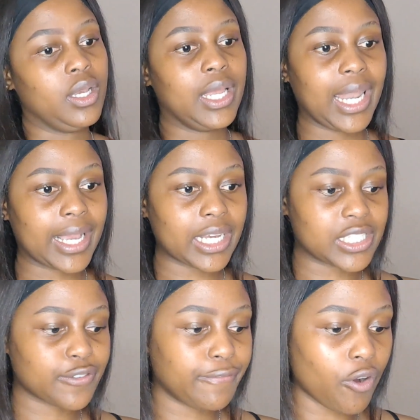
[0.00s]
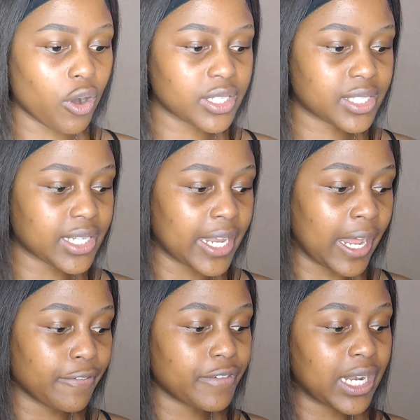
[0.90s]
like it's fast, and
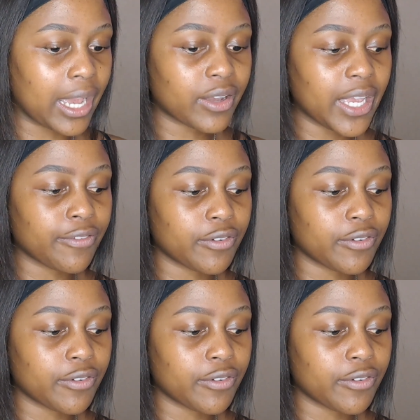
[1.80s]
I feel like even